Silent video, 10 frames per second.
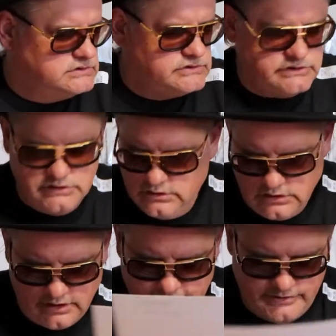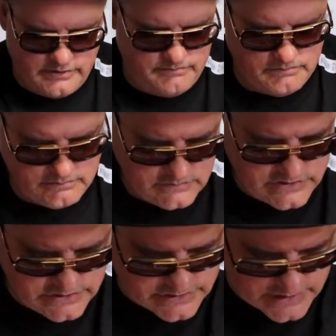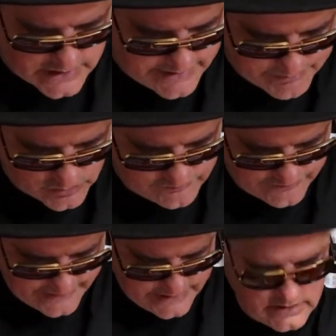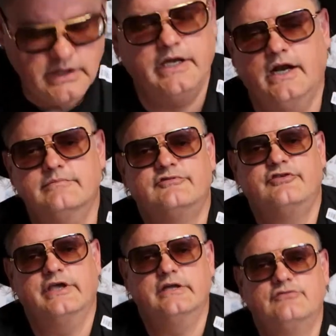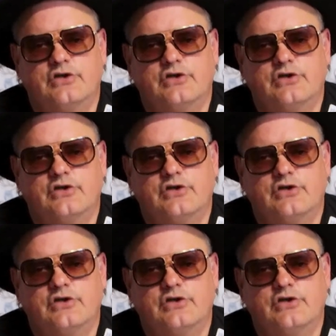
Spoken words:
She loves them. She's an eyeball fan. And I'm a fan of